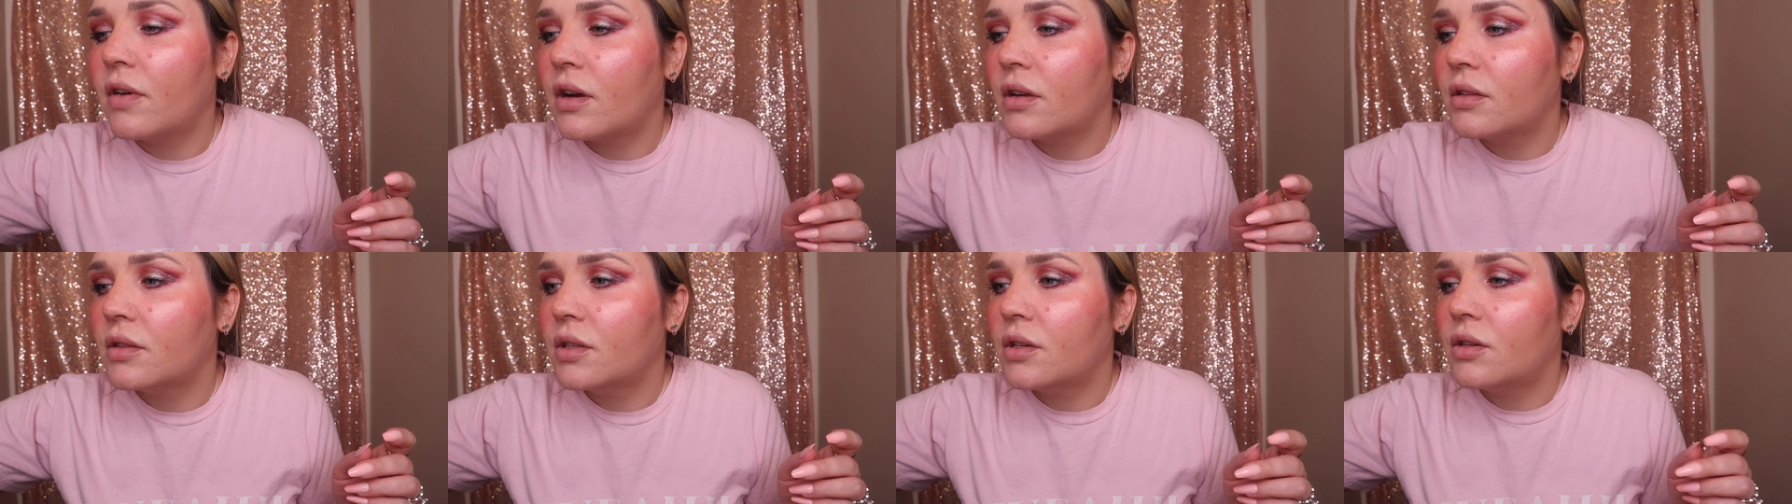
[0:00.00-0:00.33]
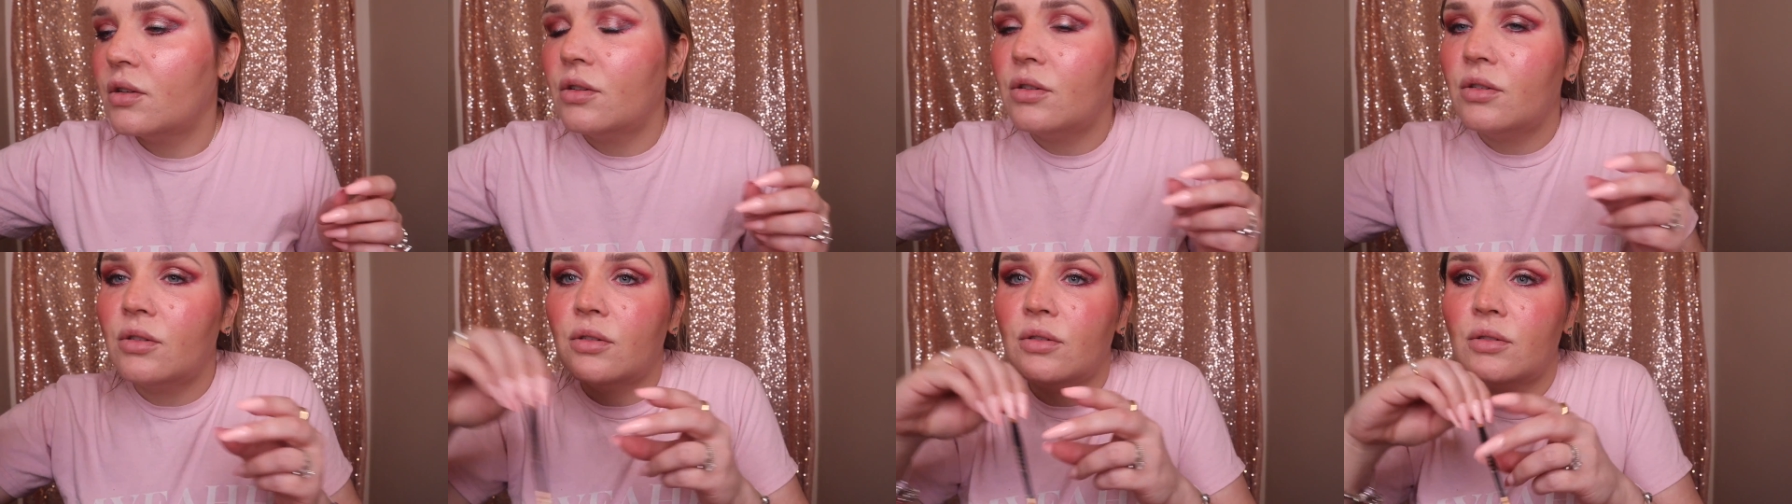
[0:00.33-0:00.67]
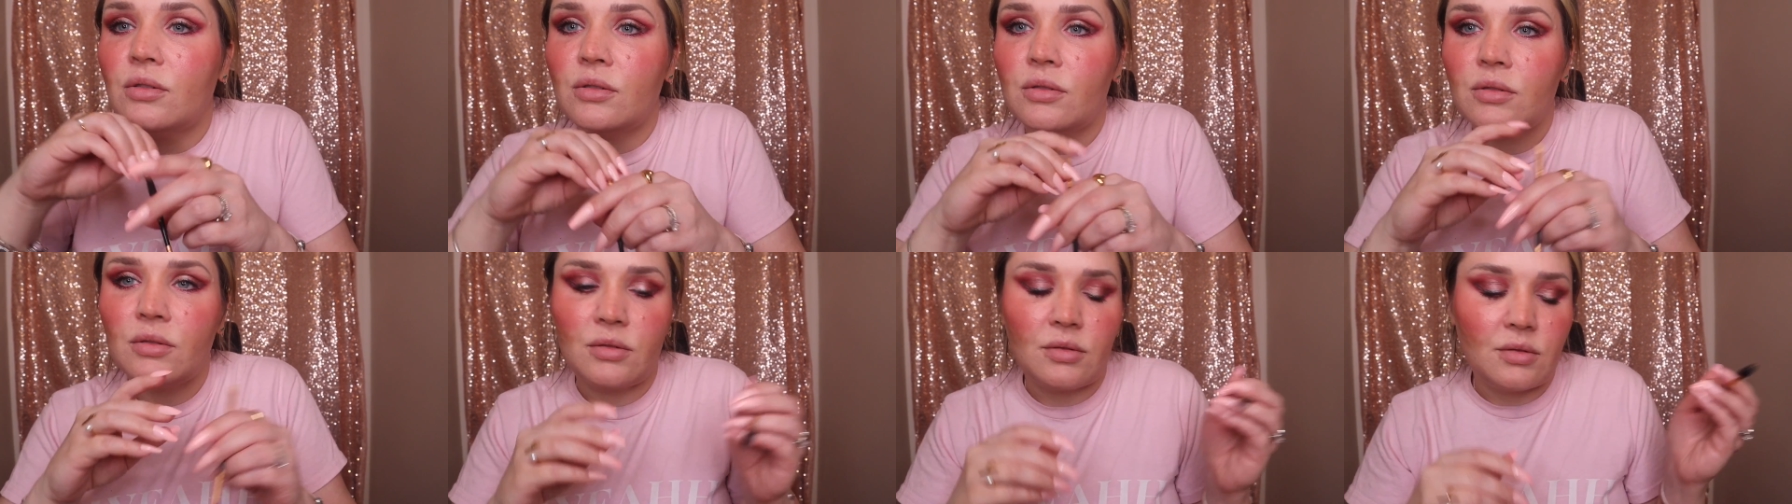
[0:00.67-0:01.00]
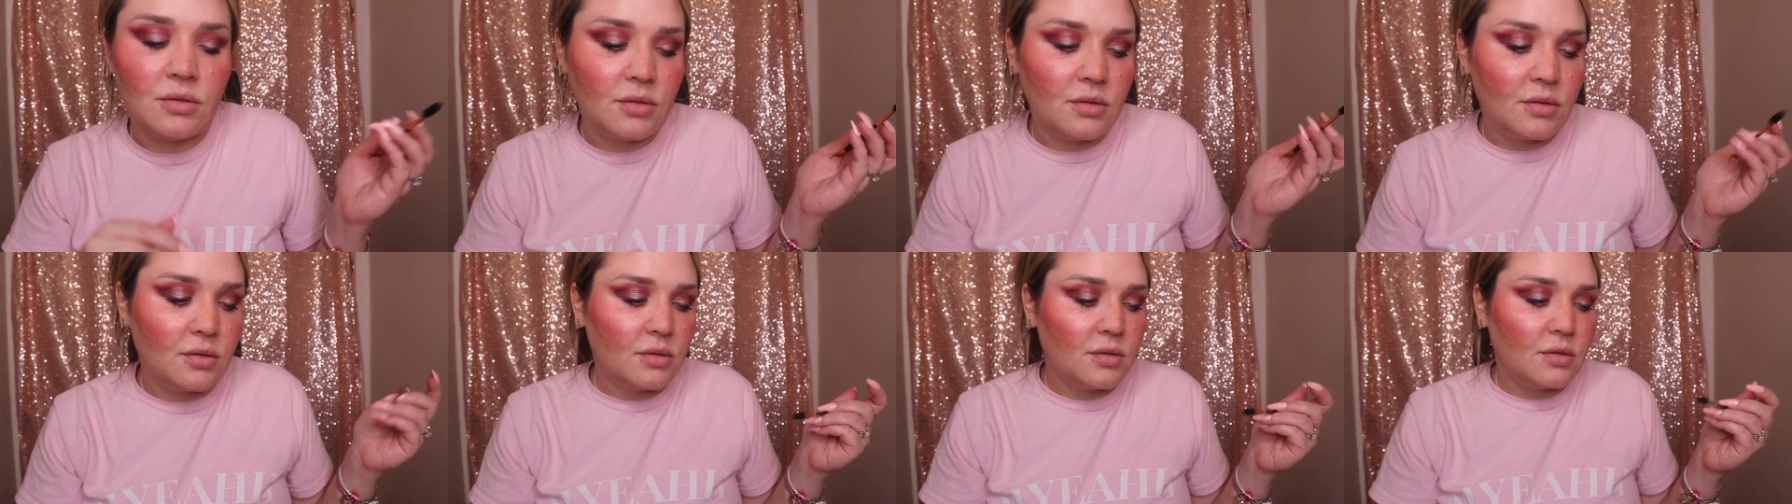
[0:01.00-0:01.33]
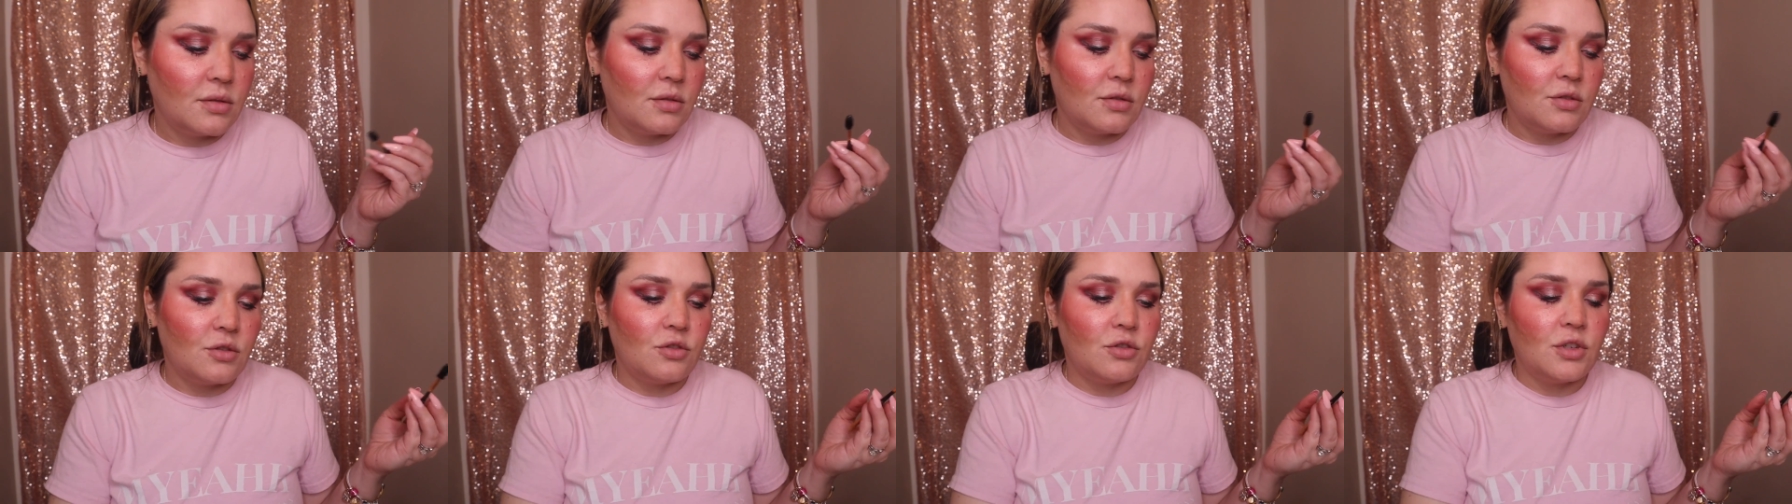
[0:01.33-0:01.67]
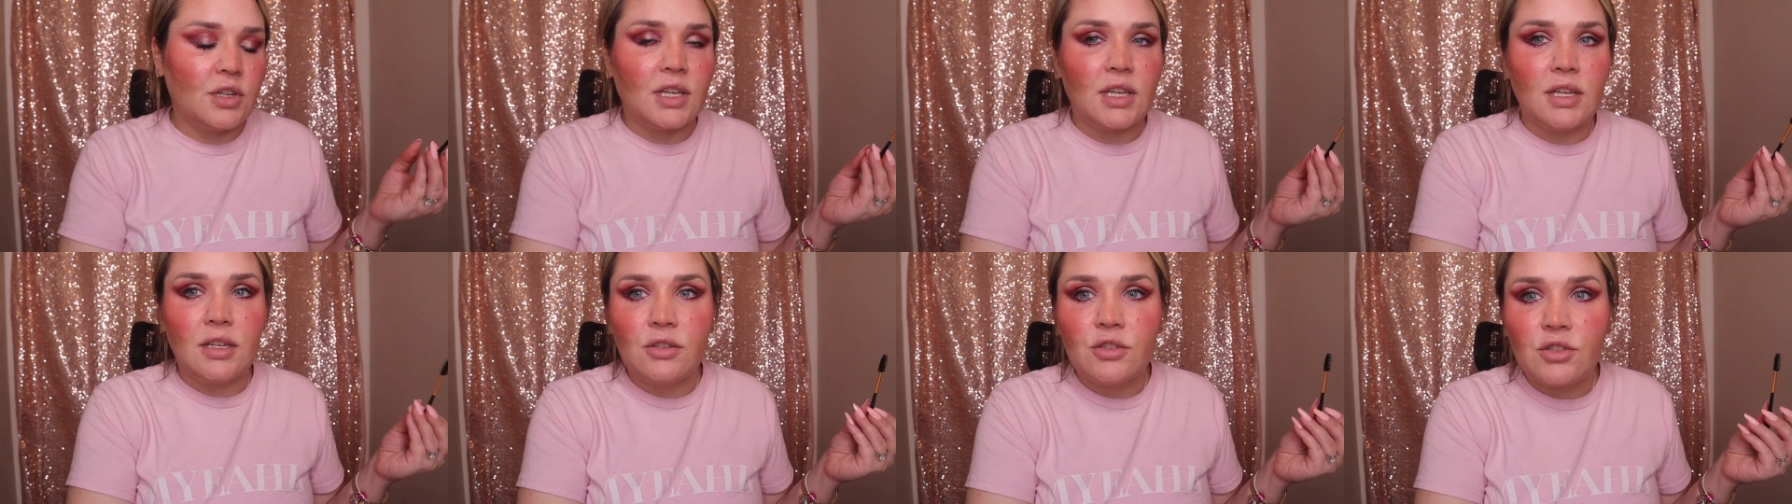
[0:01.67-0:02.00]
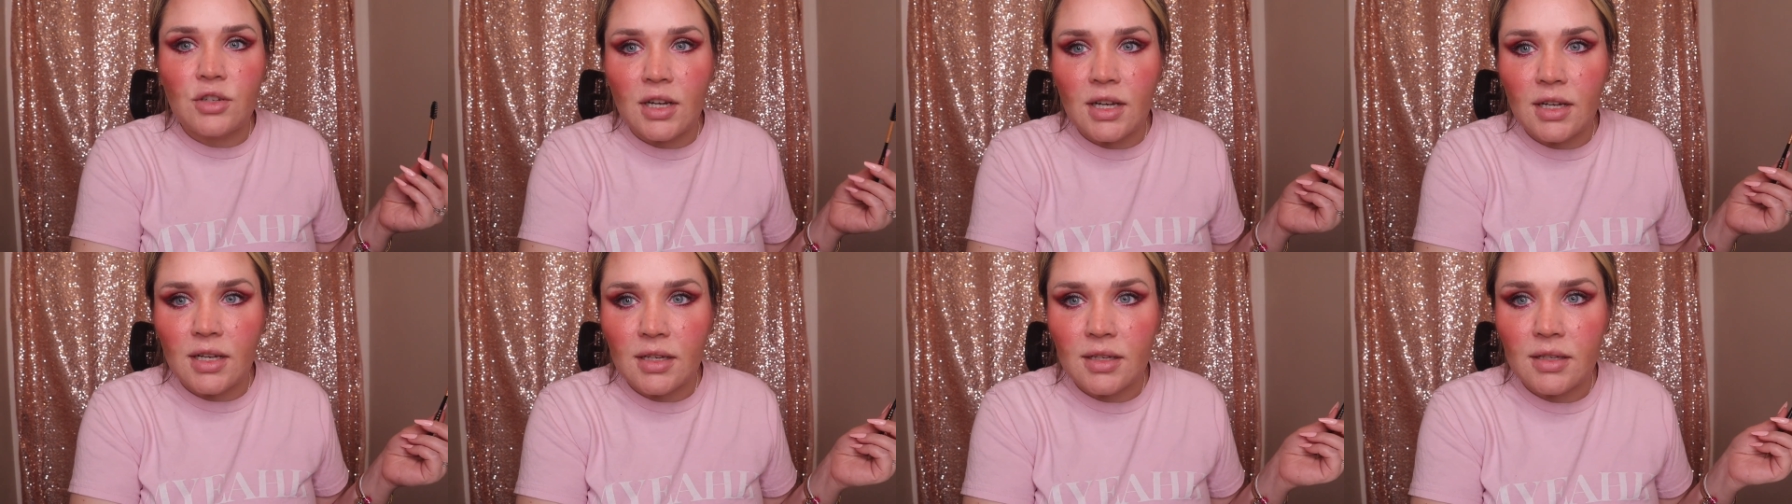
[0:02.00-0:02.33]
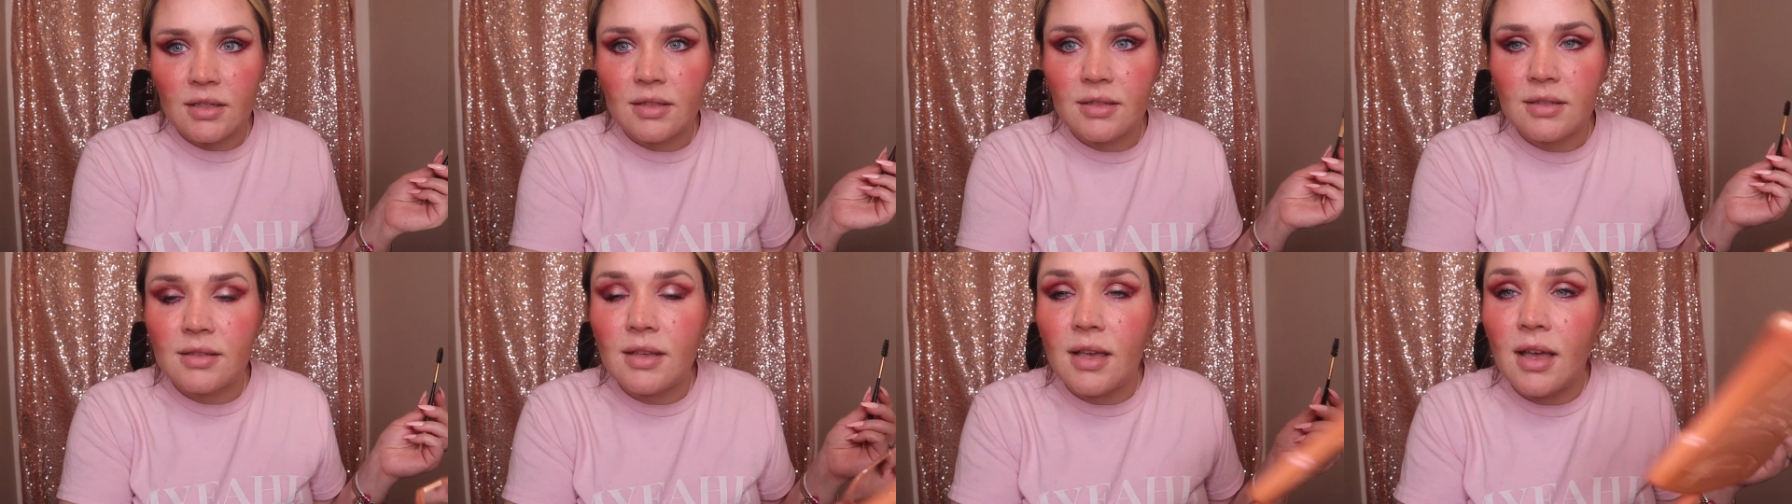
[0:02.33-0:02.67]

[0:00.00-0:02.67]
our little tricky tricks